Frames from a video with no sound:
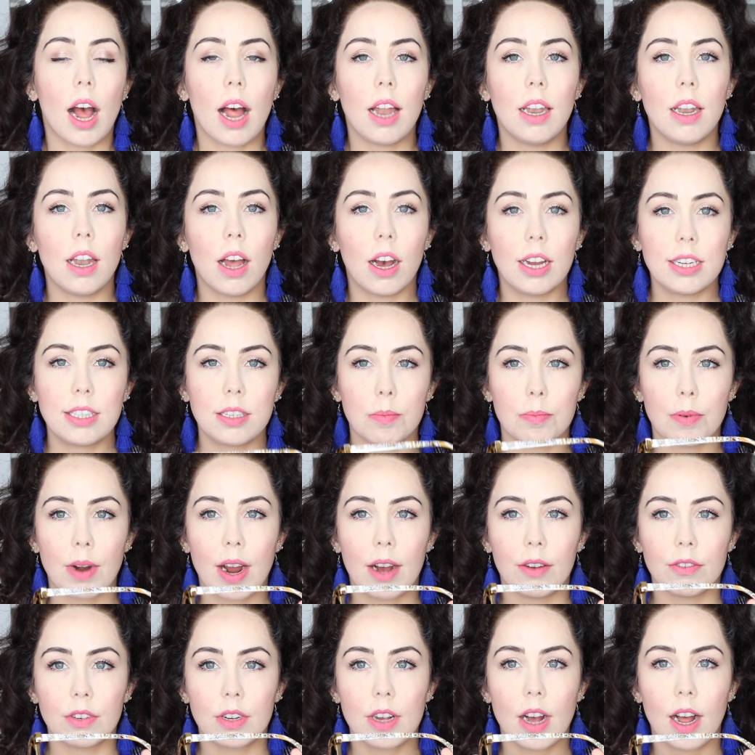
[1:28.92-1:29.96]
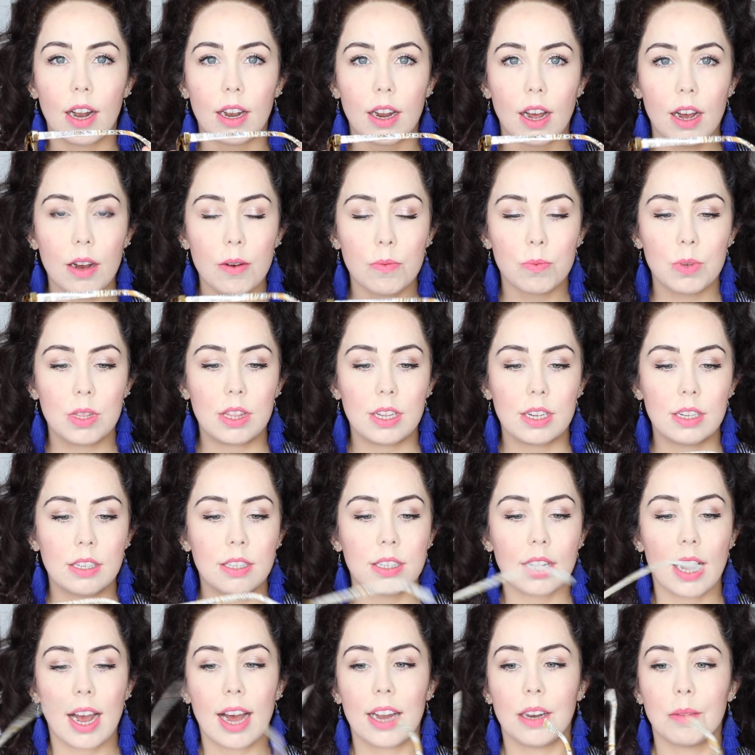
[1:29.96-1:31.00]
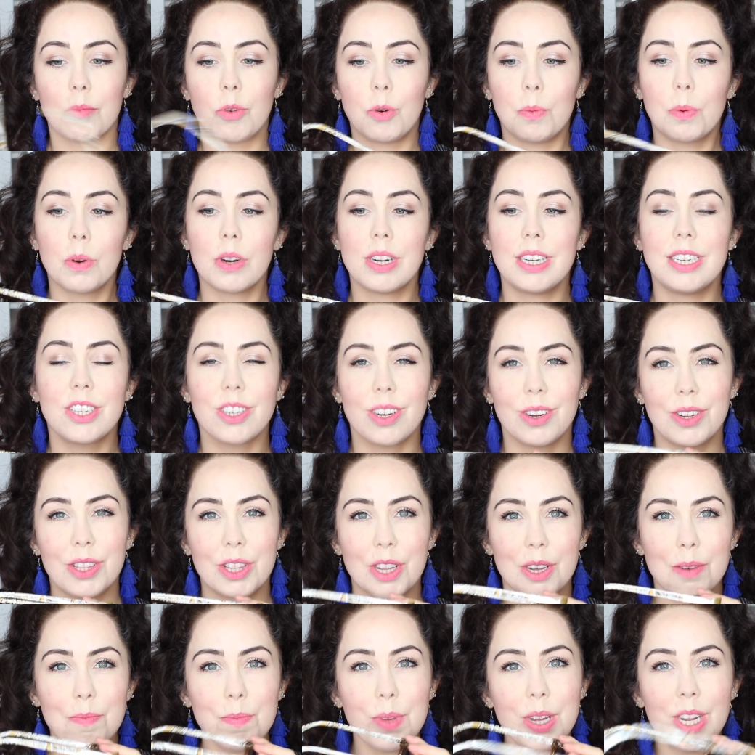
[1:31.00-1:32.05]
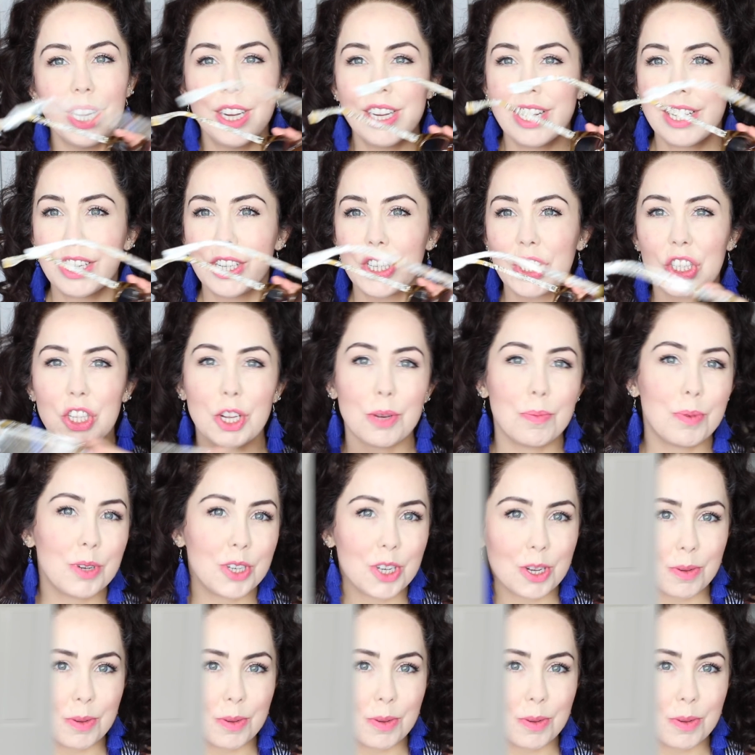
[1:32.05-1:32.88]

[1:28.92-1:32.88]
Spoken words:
a lighter brown colour with this animal print on them. Super